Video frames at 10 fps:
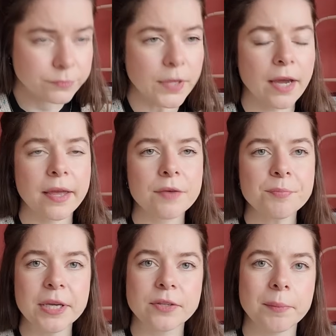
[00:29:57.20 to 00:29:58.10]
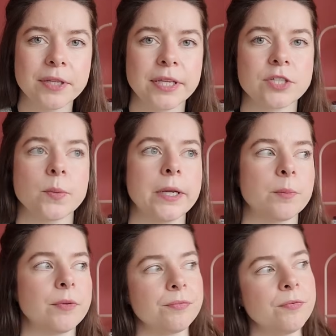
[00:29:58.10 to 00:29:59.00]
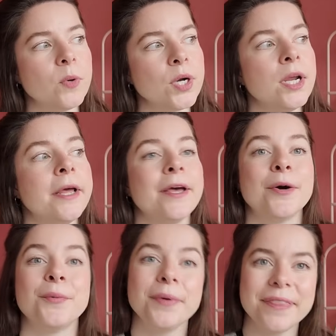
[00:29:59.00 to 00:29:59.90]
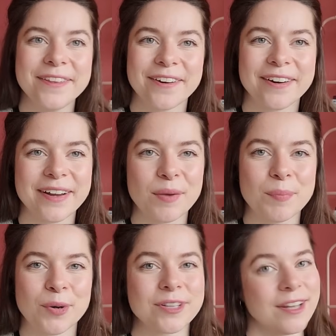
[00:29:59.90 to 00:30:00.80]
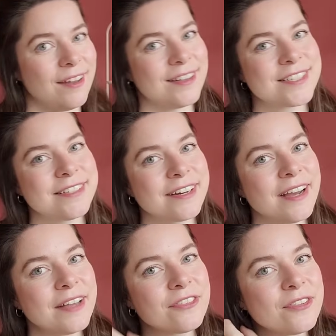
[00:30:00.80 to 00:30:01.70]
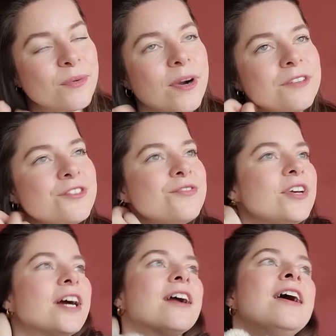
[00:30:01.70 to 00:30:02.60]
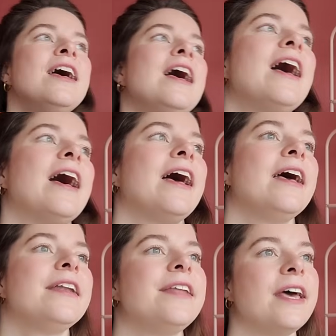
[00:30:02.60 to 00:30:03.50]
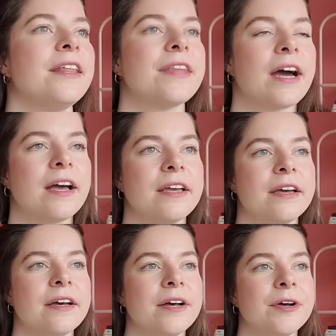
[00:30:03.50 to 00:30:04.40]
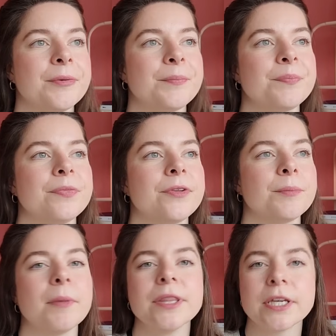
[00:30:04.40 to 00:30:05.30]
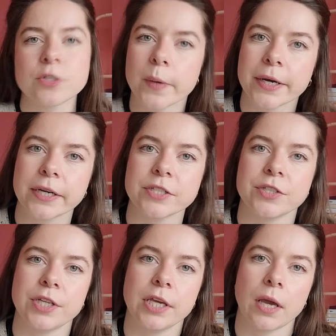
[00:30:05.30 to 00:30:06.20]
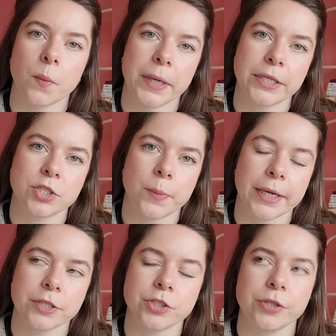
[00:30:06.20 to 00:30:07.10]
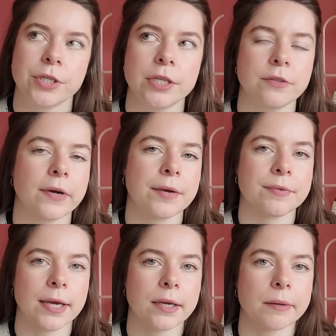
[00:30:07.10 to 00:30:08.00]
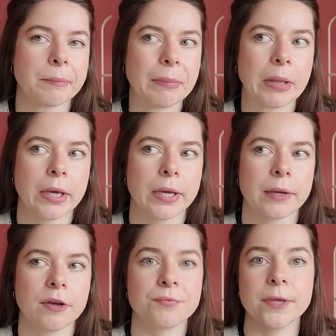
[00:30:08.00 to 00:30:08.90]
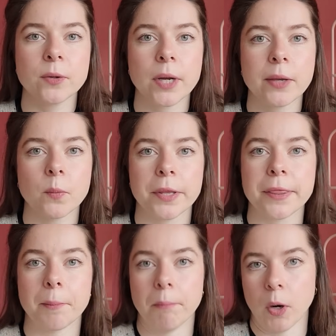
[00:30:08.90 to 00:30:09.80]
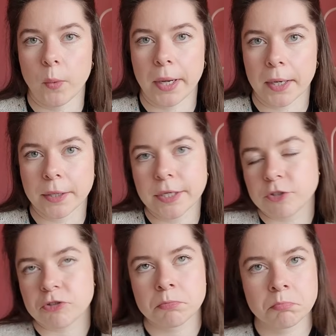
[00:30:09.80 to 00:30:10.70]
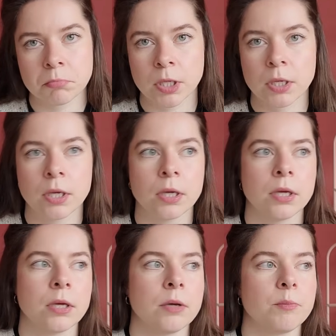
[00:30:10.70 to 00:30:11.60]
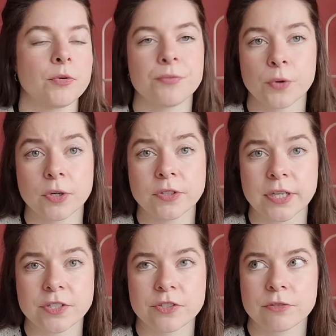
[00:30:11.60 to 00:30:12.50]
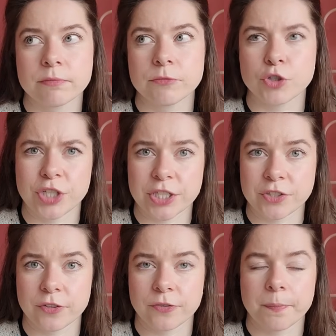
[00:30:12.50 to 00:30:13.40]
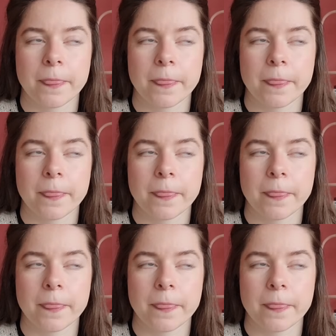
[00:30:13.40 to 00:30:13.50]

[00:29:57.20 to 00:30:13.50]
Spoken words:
I have made the Monday sweater before with yarn I bought last year at the crafts fair, and then the Monday sweater is a DK weight sweater, so you need to have like a fingering with a mohair. That's preferred, that's suggested.